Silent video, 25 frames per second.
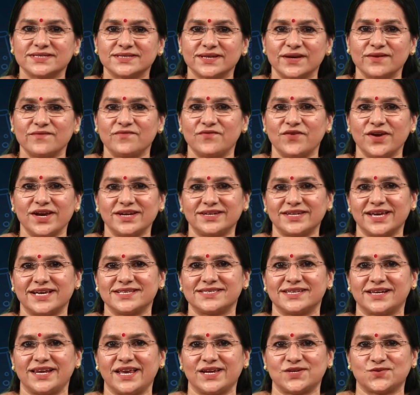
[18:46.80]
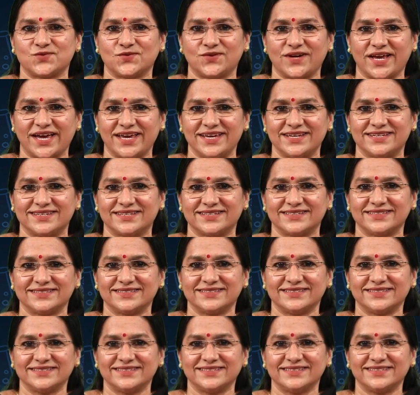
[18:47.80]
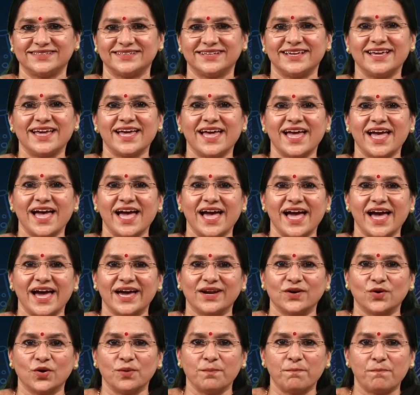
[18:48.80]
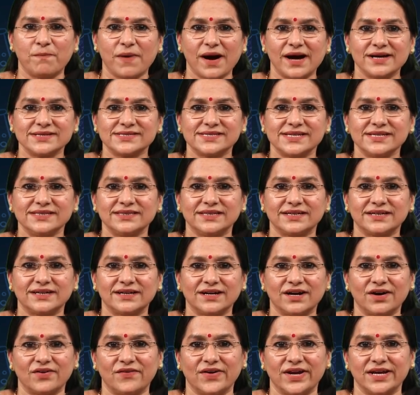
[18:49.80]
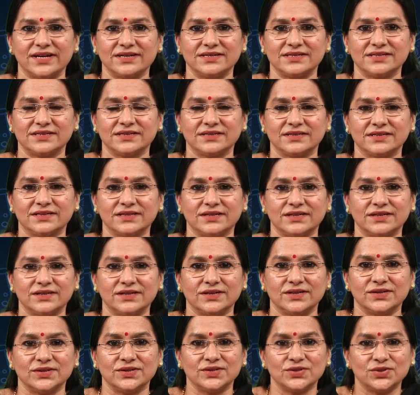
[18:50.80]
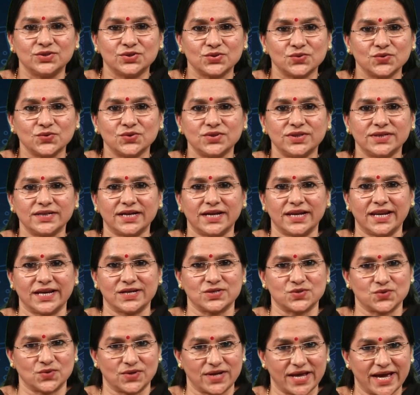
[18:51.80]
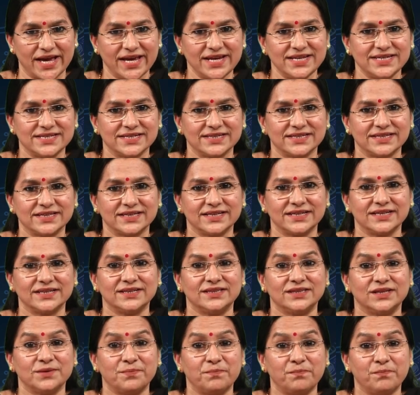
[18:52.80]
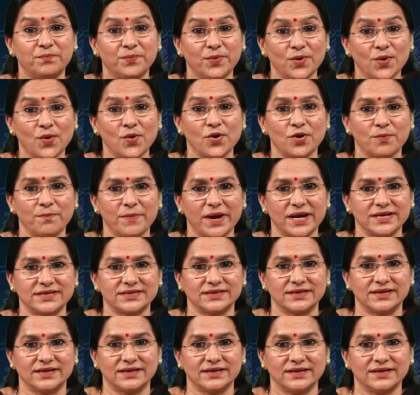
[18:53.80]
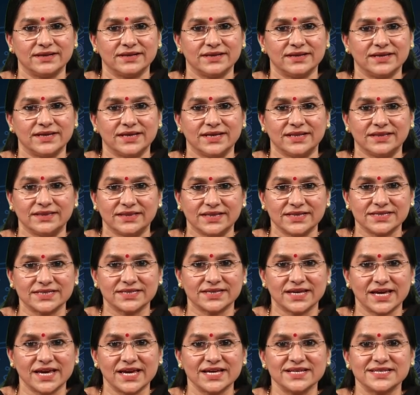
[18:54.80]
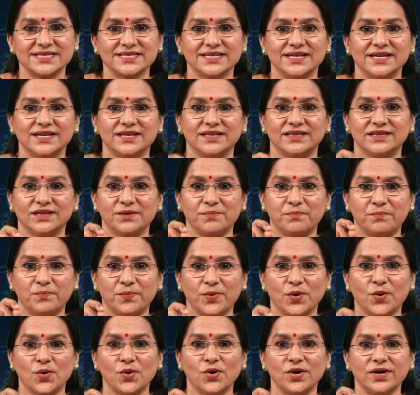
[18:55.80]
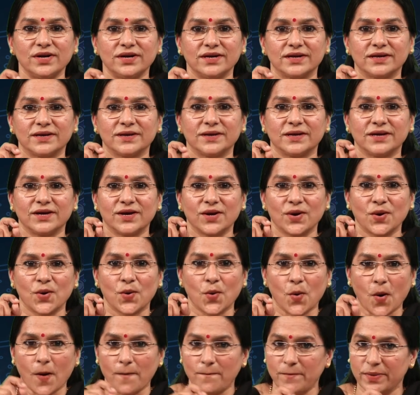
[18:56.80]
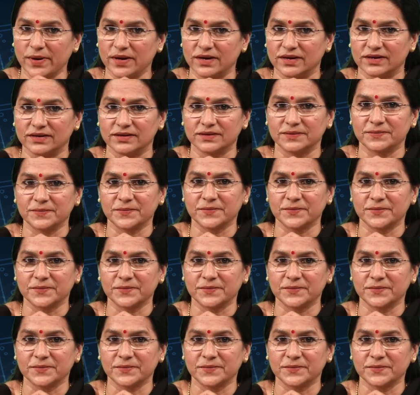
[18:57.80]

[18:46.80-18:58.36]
sulfate as electrolyte. And on passing the current through the electrolyte, the pure metal, in this case, the pure copper.